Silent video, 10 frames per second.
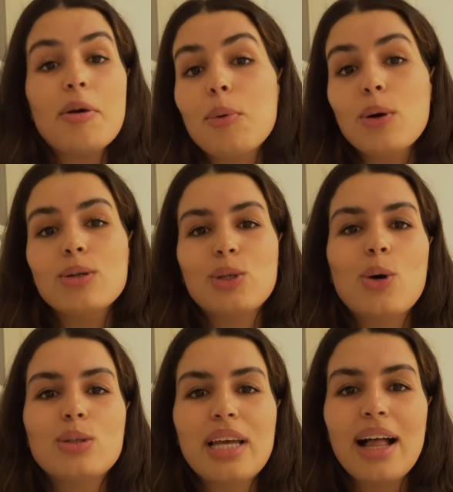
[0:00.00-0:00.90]
airport
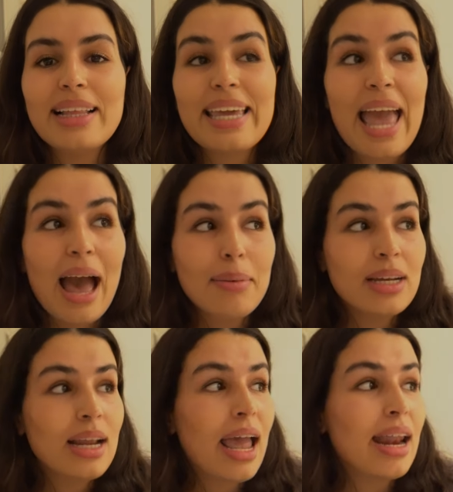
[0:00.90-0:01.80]
hotel
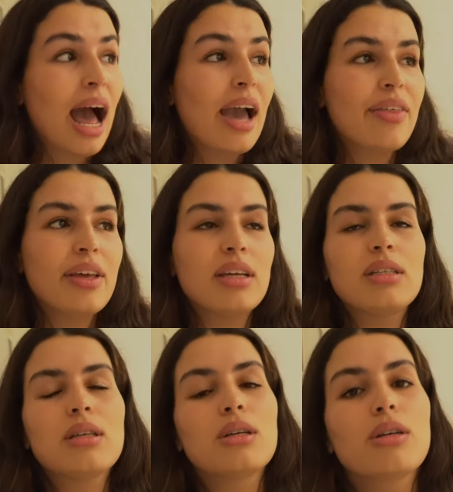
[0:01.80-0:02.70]
cabin, and I think
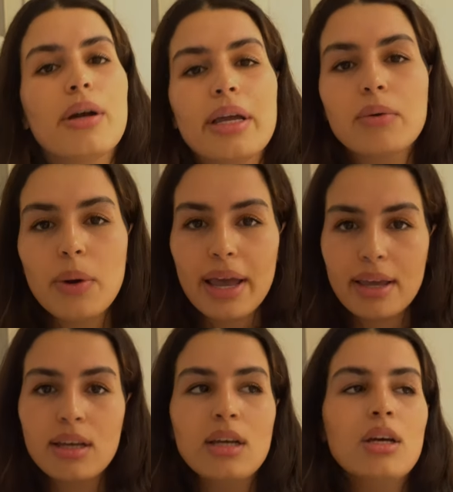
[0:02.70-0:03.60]
it's a great
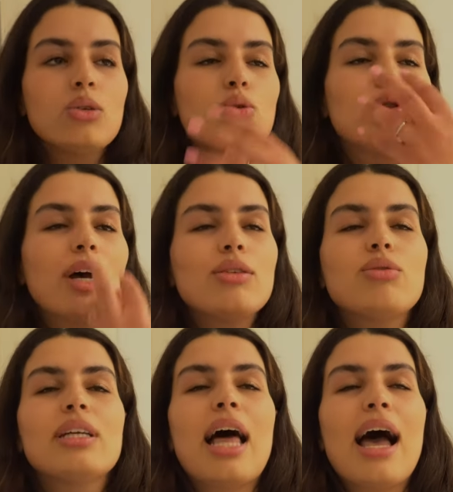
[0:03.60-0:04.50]
way to
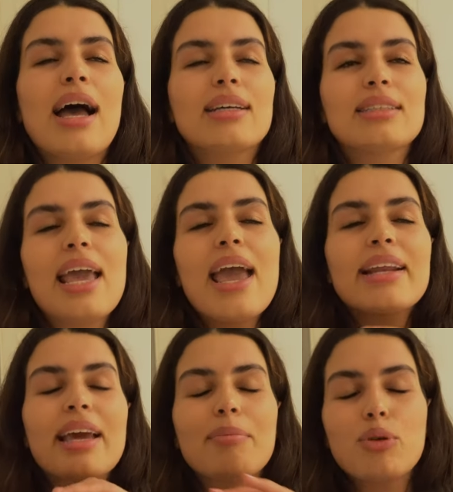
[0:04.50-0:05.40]
just relax
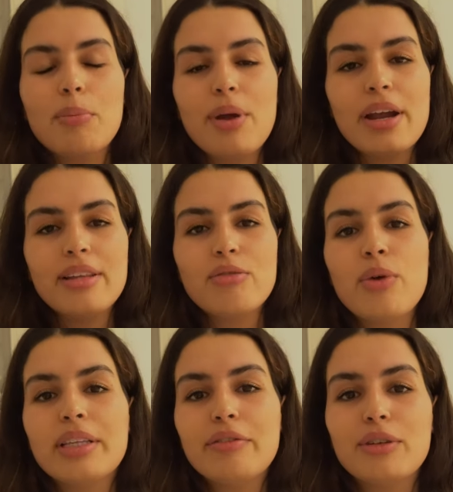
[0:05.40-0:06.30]
and get prepared and
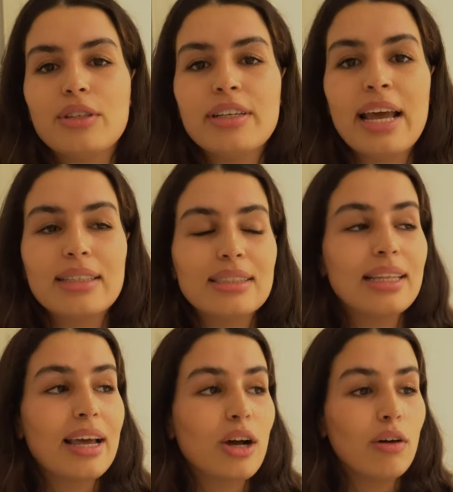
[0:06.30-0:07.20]
ready for the next
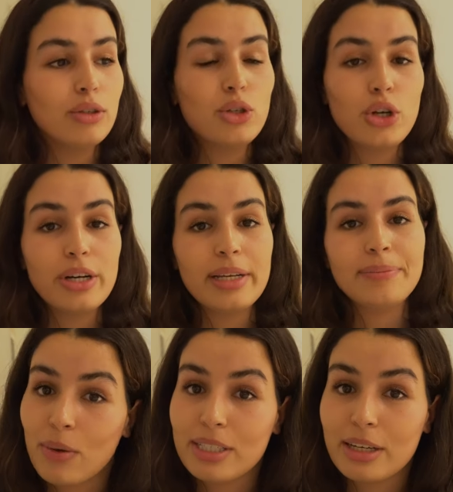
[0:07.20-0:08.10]
leg of the
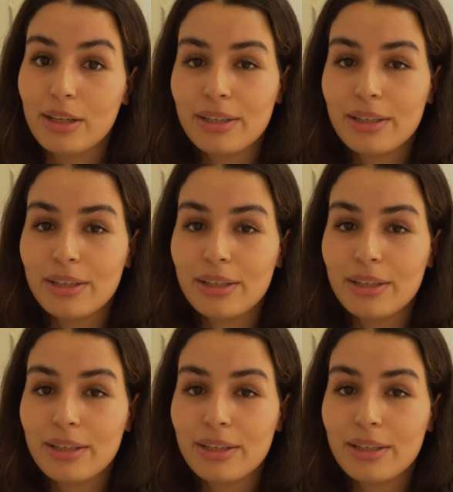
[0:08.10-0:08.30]
journey. Want to take a